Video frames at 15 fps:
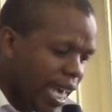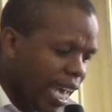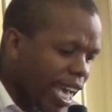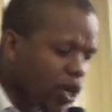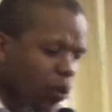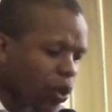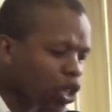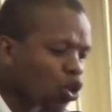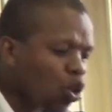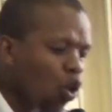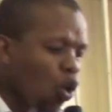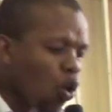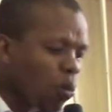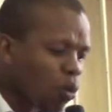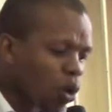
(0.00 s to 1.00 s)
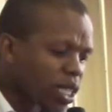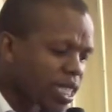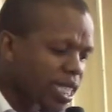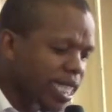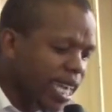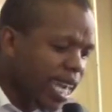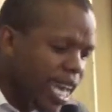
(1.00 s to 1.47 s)
And with whom
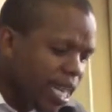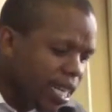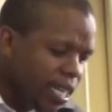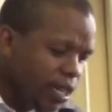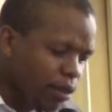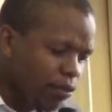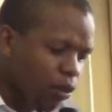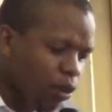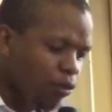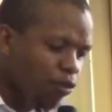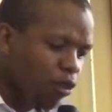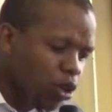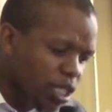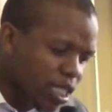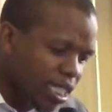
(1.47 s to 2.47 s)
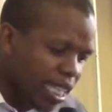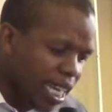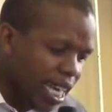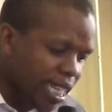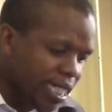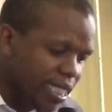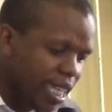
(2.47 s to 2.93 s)
was he angry for 40
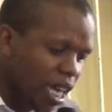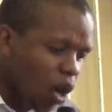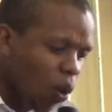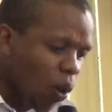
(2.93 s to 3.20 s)
years?